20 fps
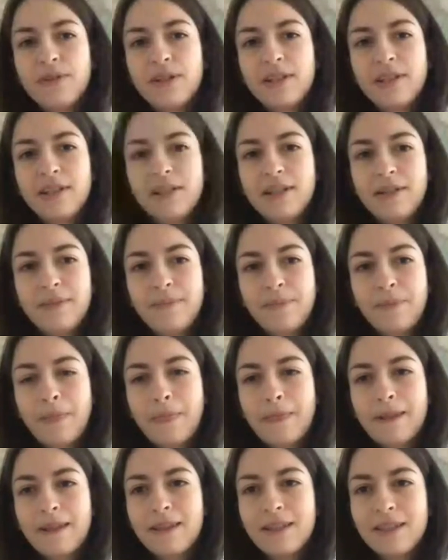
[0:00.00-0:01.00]
the
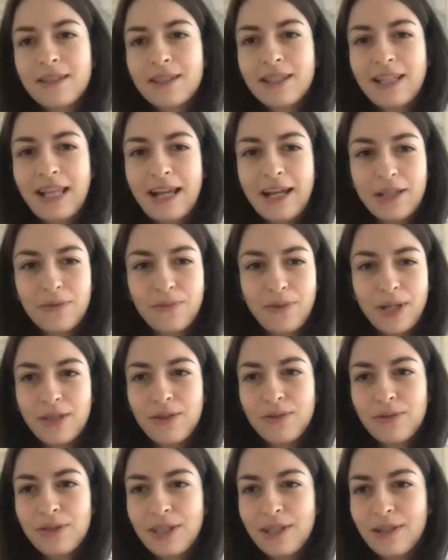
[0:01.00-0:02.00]
the slide where
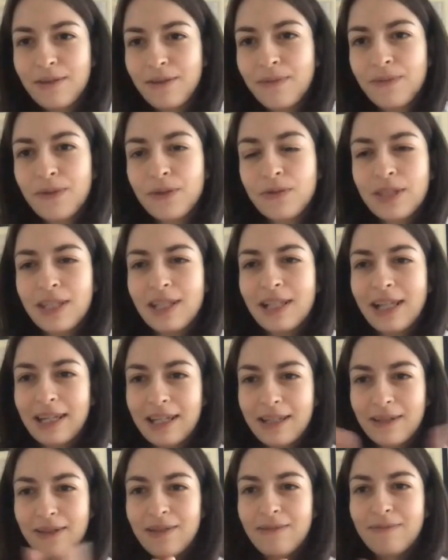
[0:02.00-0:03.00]
you see if you see
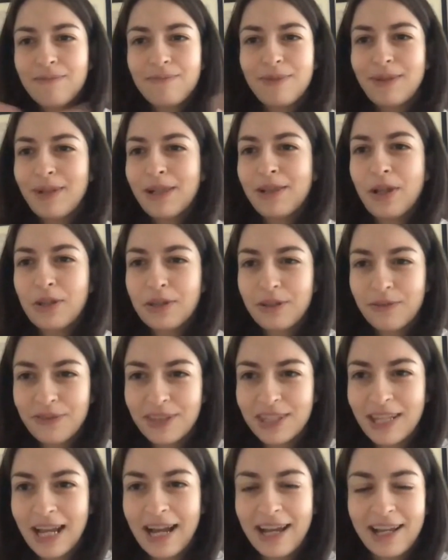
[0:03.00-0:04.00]
like a, a lot
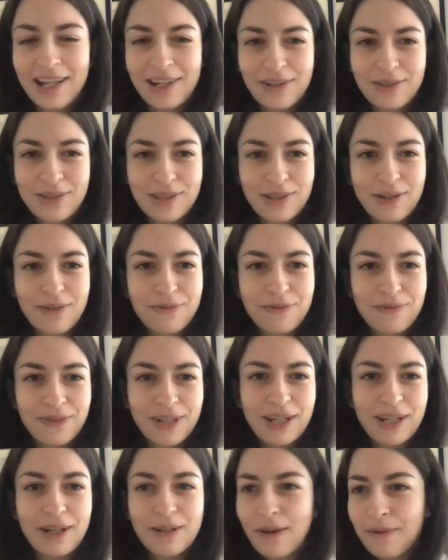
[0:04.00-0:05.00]
of tiles of
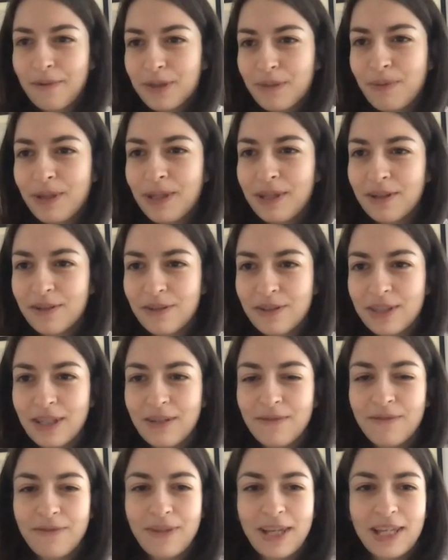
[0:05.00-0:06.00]
uh, of speakers
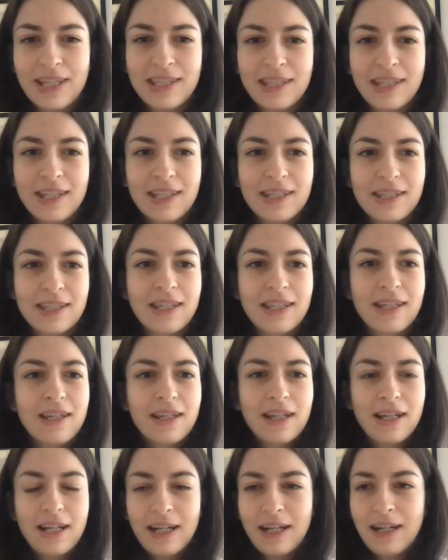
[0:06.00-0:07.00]
and faces,
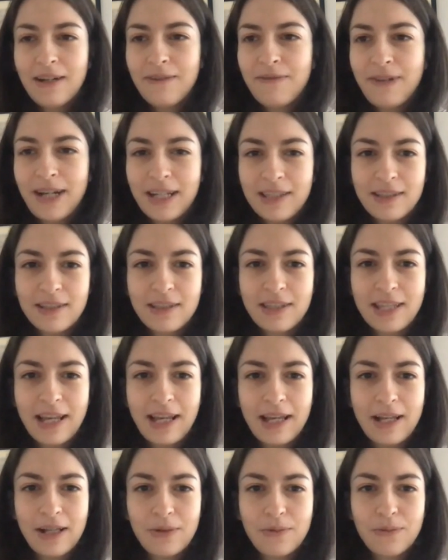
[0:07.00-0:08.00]
uh, find the
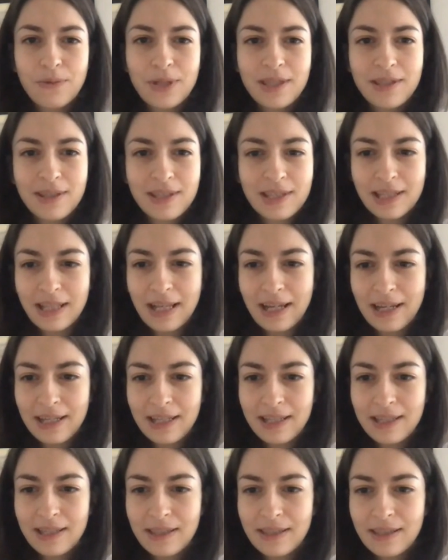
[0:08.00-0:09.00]
tile with the
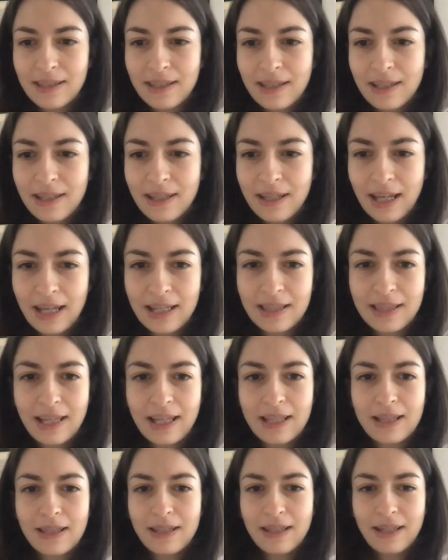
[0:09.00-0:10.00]
slides, and
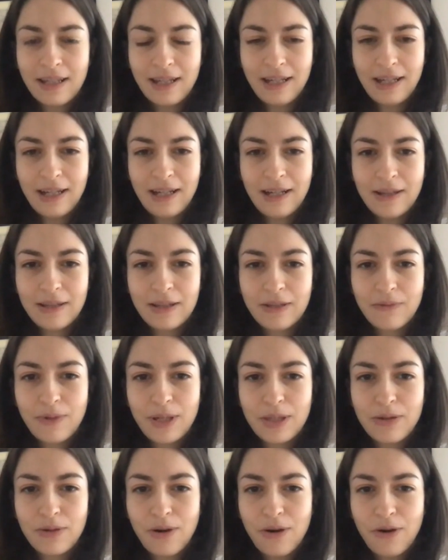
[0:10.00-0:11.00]
then uh,
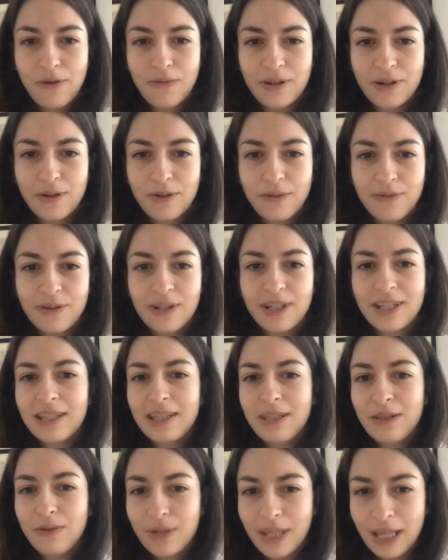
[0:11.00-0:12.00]
when you hover over
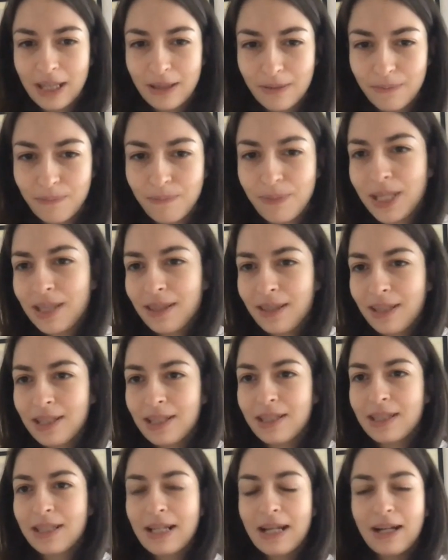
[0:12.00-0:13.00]
it, you can pin
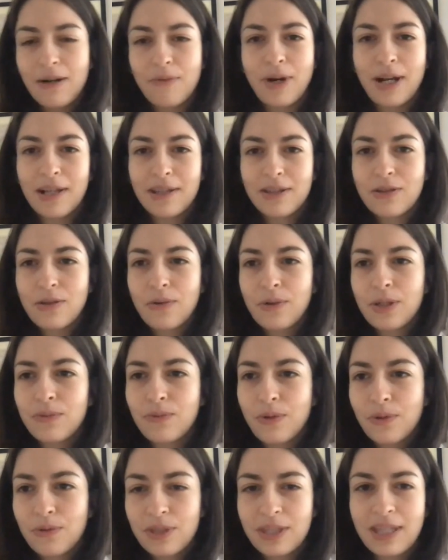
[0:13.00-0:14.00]
this uh, one so
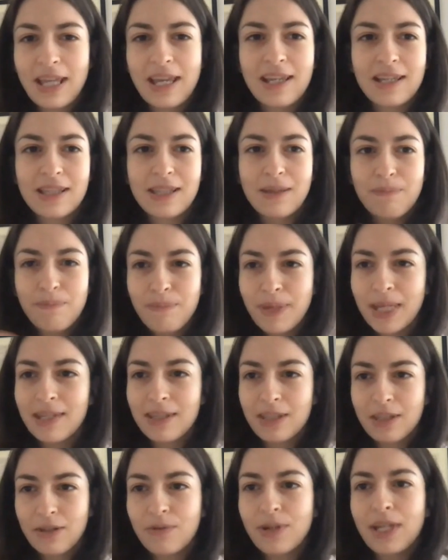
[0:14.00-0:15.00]
it will stay as a
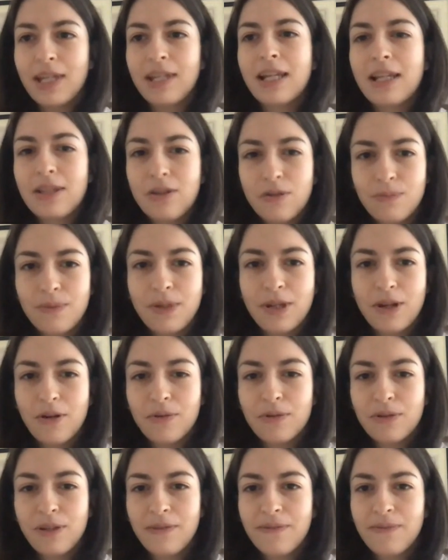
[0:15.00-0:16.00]
big screen and you'll be
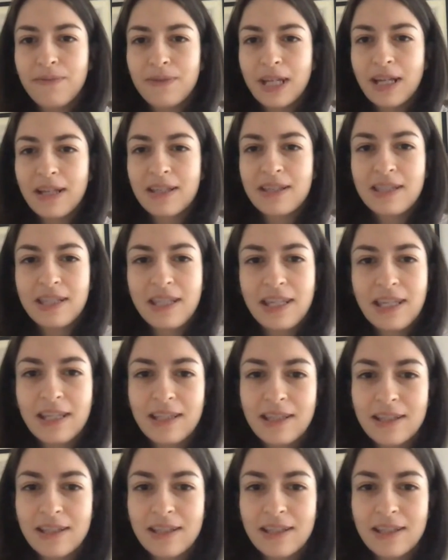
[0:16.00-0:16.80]
only uh, seeing